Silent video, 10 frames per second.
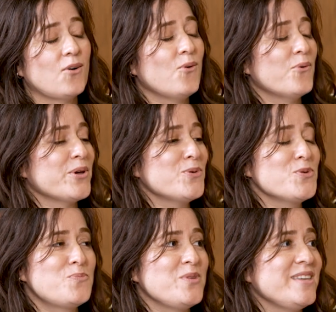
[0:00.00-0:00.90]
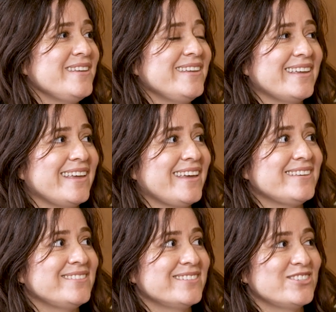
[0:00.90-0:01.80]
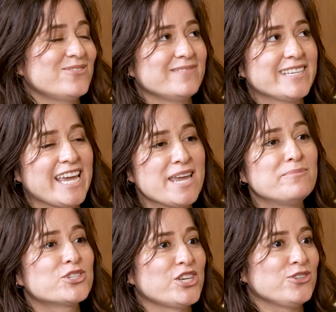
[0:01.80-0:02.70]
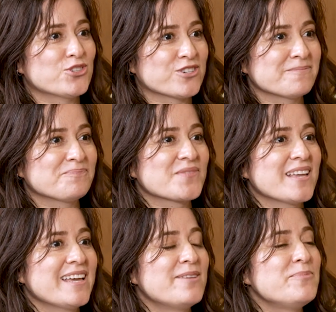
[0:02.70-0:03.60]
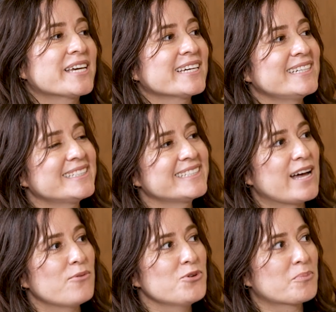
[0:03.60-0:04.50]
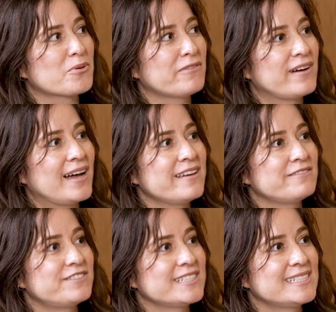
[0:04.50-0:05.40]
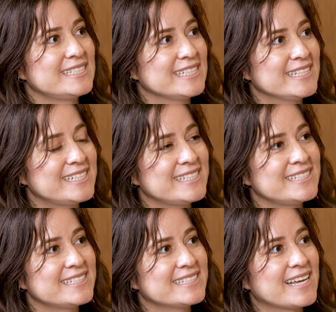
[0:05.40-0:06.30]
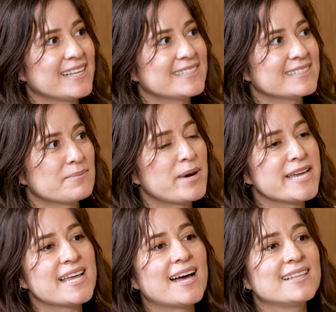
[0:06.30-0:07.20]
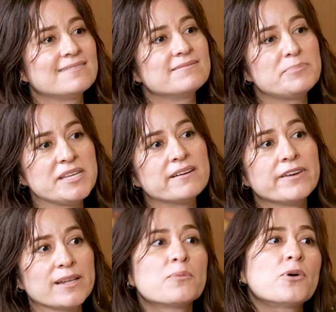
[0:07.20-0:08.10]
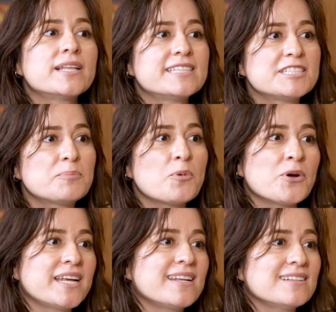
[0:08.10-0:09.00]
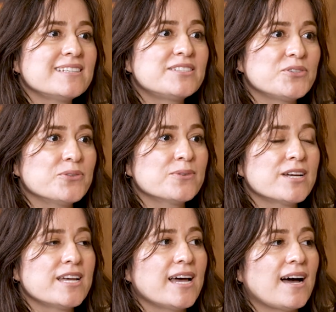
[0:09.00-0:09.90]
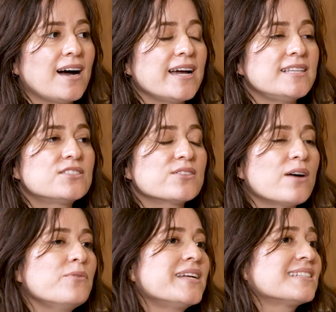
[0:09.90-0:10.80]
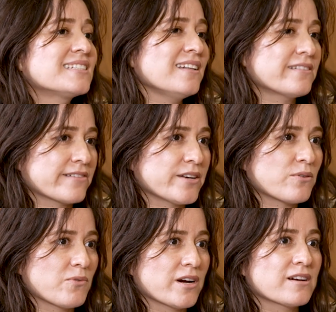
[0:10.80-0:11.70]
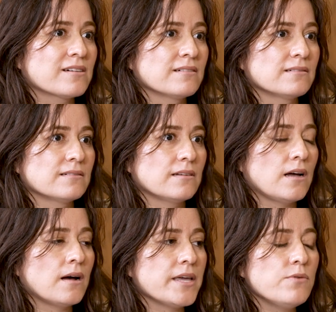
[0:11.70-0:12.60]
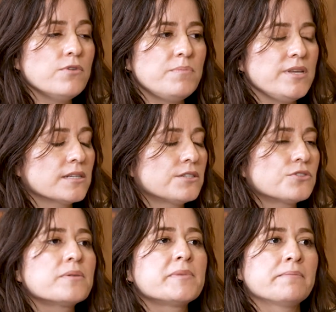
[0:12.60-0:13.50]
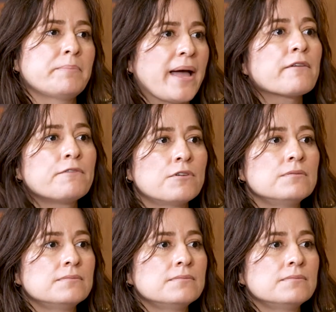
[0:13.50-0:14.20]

Oh, it would be a game changer, because that would provide facilities that might not be available at this point at LSU. And so that would accelerate our work. It would be extremely impactful.